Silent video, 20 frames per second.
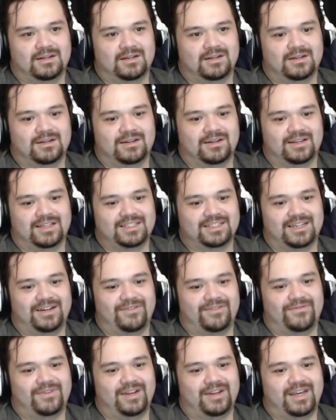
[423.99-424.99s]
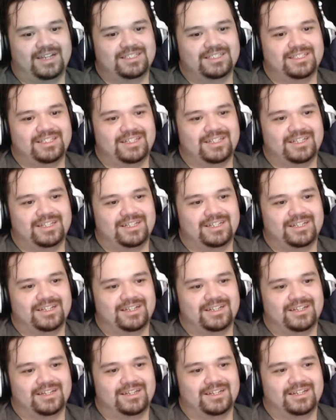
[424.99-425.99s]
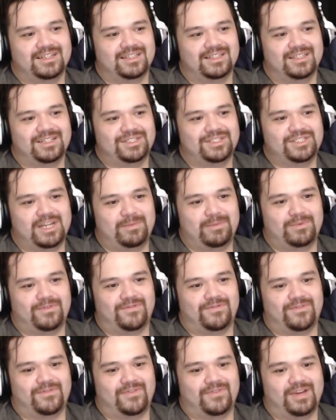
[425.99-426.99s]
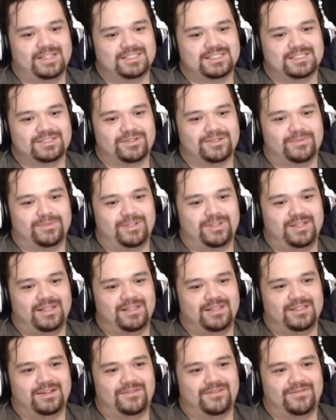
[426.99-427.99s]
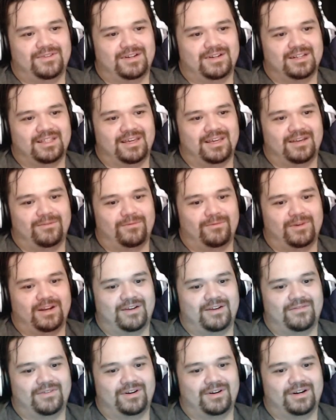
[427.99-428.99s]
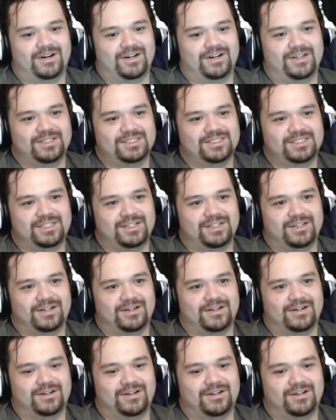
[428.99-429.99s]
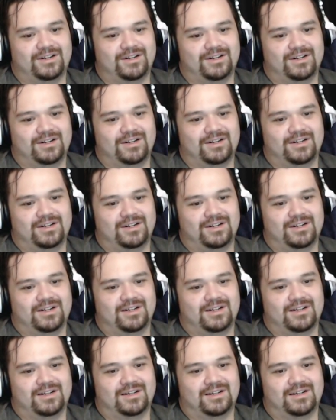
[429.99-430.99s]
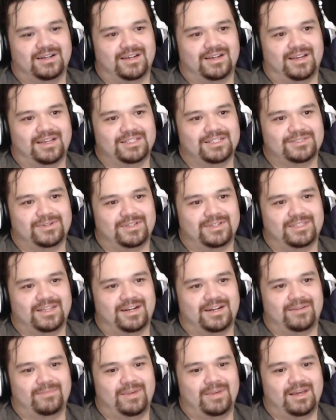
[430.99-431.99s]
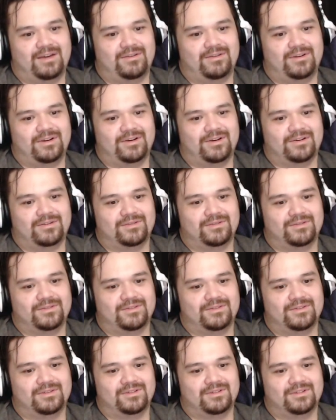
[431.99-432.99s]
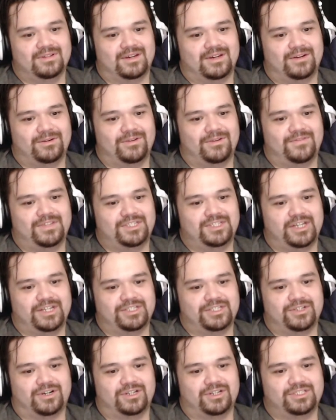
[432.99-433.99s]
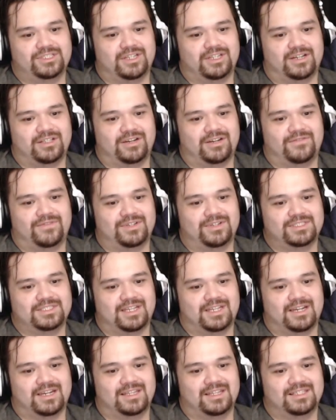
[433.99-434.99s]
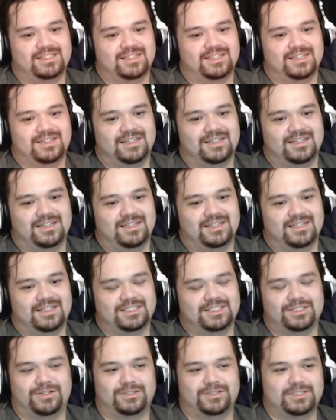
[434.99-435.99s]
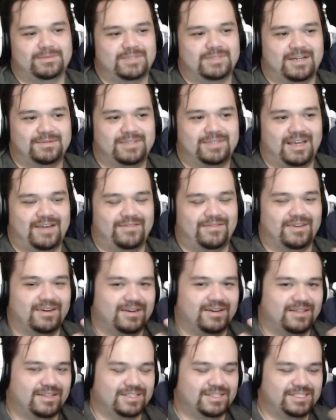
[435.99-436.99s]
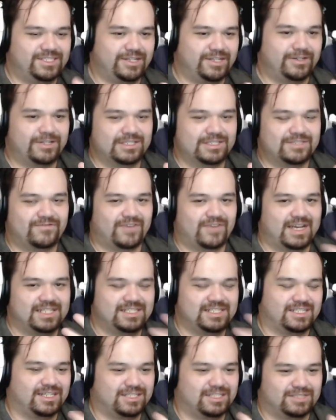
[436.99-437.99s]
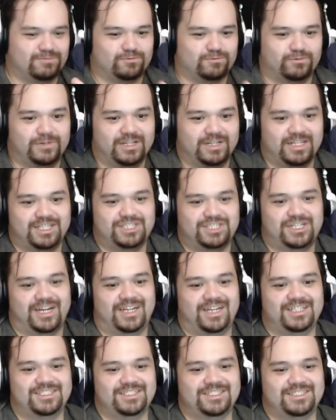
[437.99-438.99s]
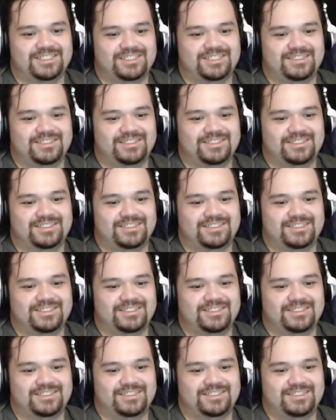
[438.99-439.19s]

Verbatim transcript: That's kind of funny. Actually, the the shape of her face is completely different than whenever you see her, I guess, right there. I don't know. I don't know if they changed the art style there for a second. Because, you know, sometimes they have the, the serious face that just really changes it.